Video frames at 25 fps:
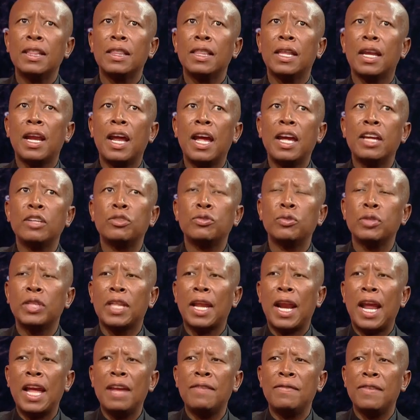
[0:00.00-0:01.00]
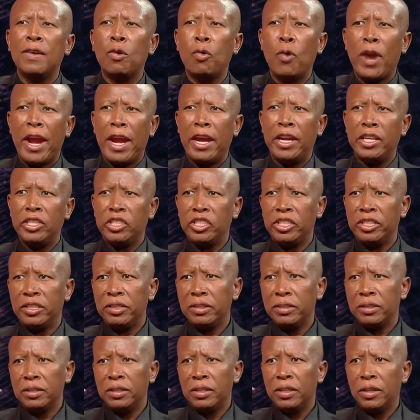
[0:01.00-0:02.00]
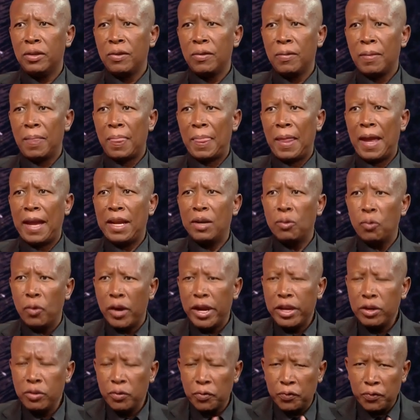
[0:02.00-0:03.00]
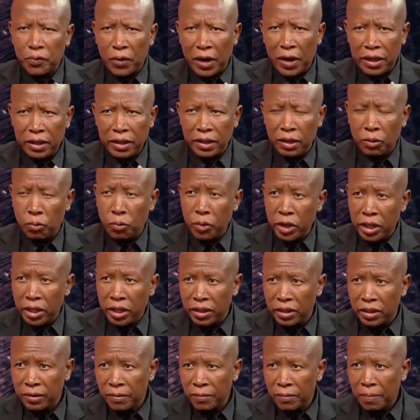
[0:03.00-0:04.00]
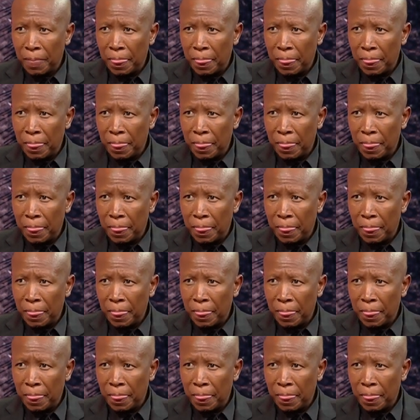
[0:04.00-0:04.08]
try to drive a wedge. And where you find the weak